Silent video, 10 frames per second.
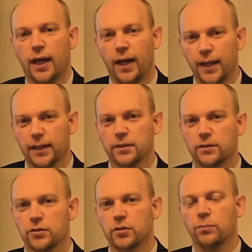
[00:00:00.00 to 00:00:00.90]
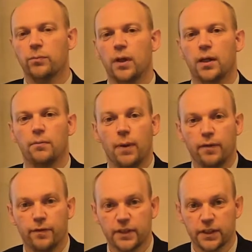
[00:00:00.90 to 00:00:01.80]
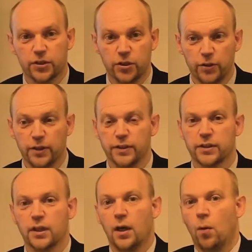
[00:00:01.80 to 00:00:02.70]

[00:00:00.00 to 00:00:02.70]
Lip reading: I asked some of my physics students